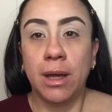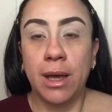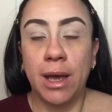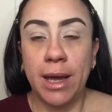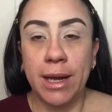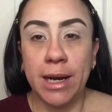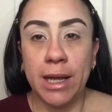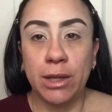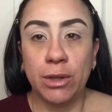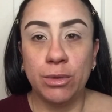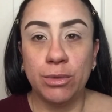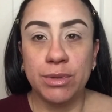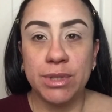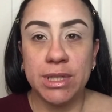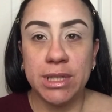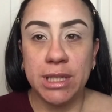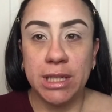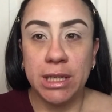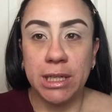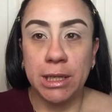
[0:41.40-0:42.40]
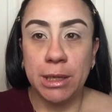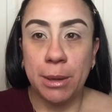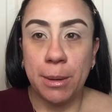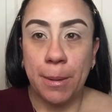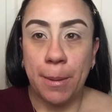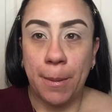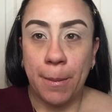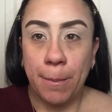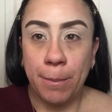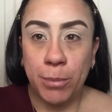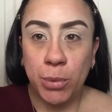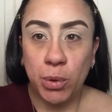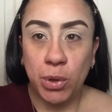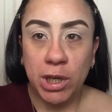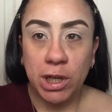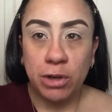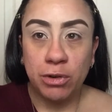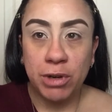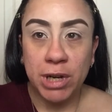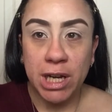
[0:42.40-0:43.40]
And I used the Beauty
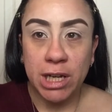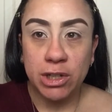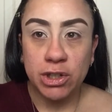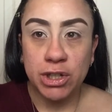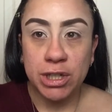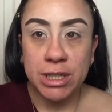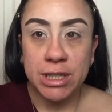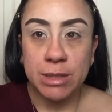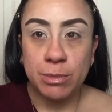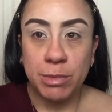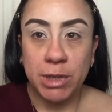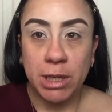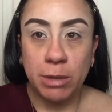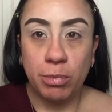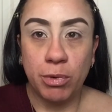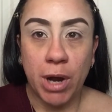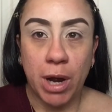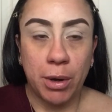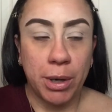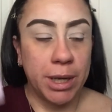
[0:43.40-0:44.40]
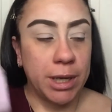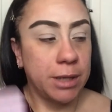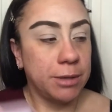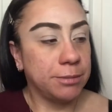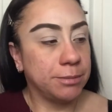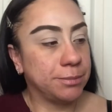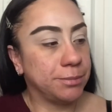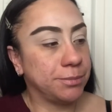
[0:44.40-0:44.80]
Creations Mini Brow Kit.